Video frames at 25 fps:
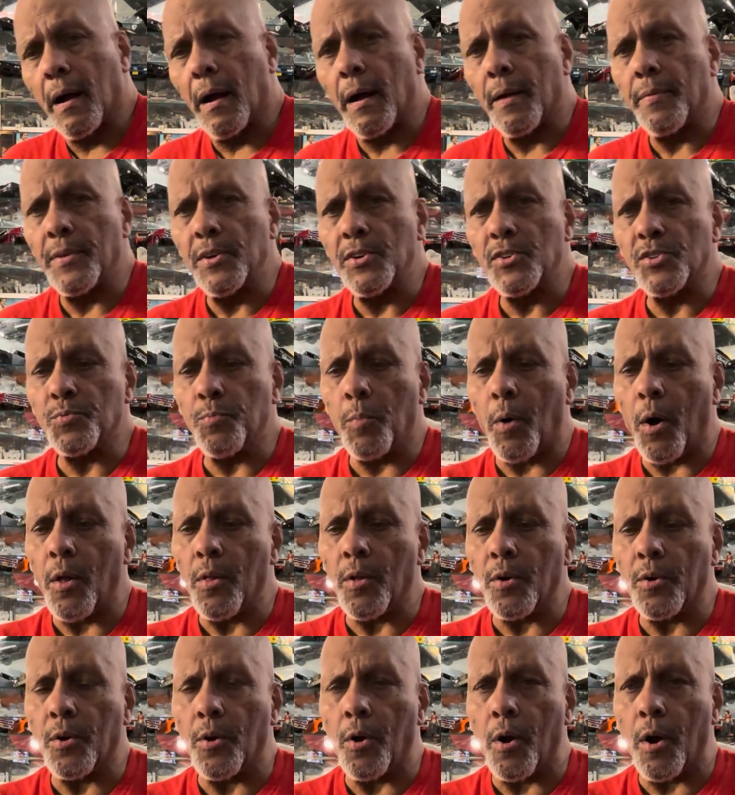these
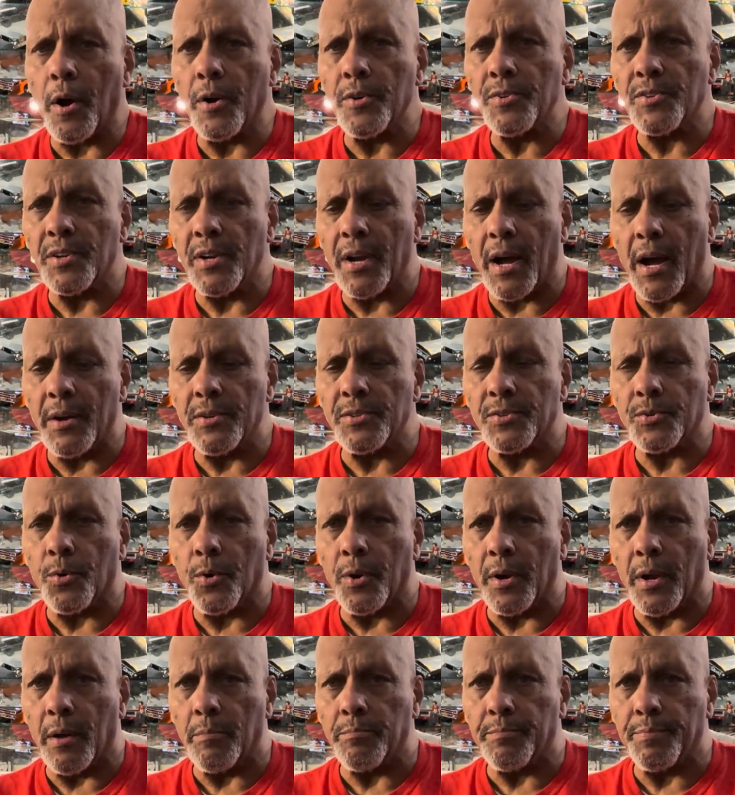smaller cars, and I was
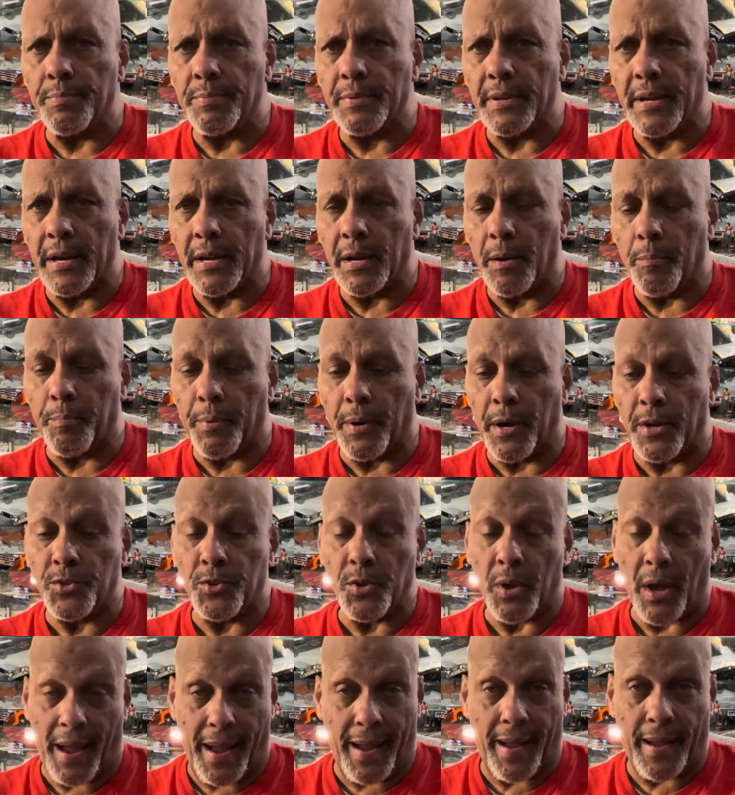going to get a
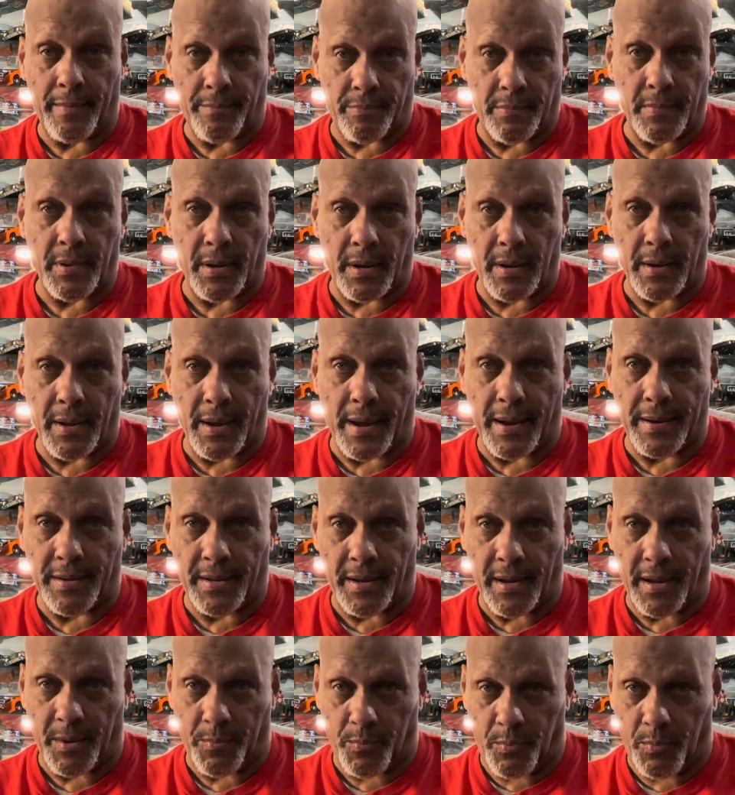bunch, and I
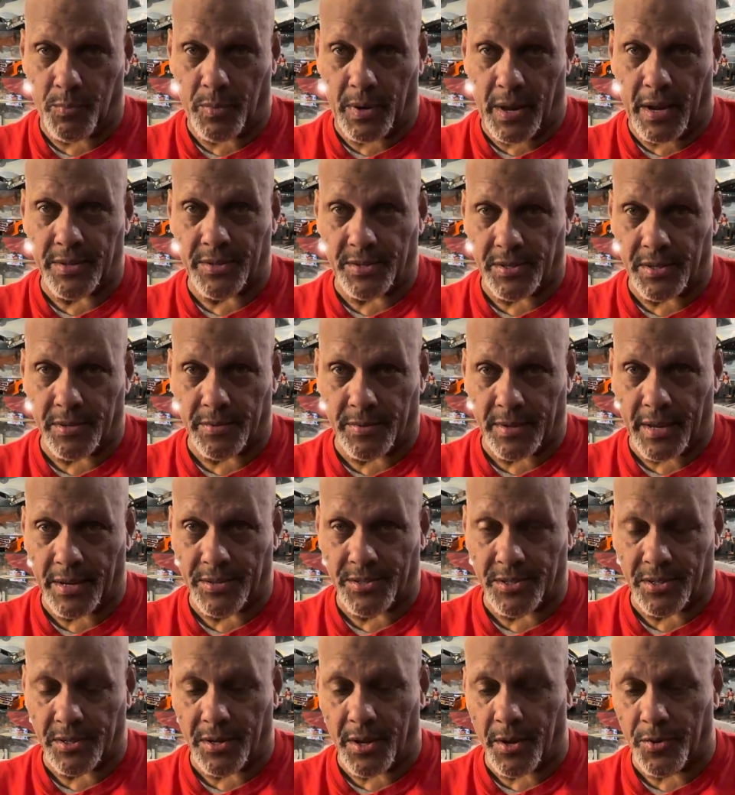did. And
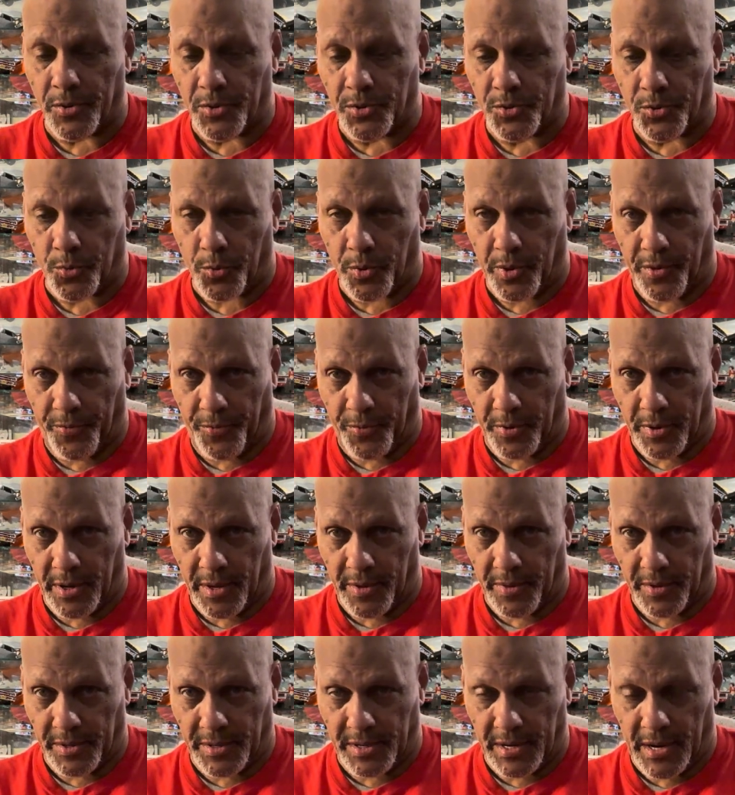that's another story for
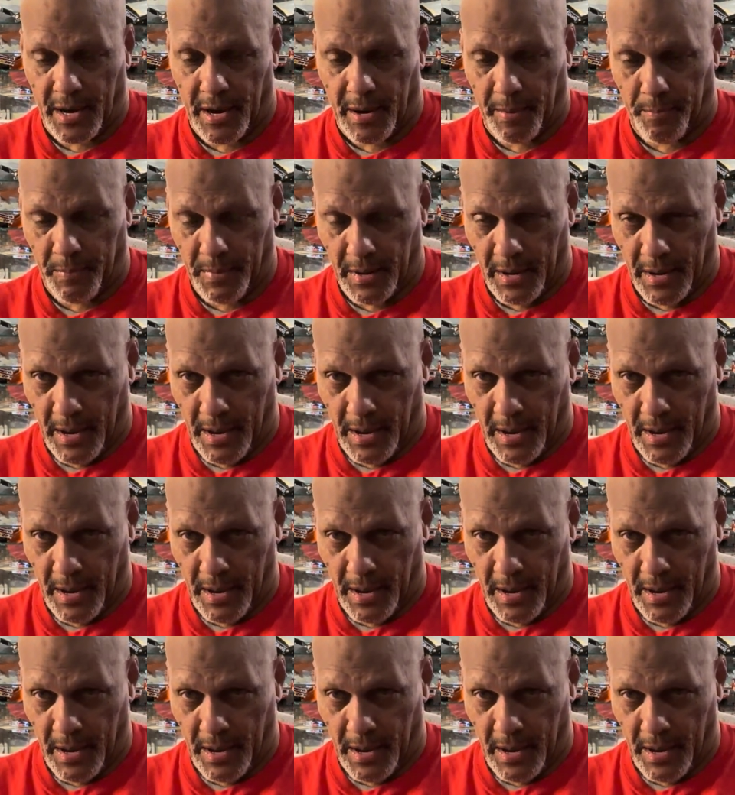another time.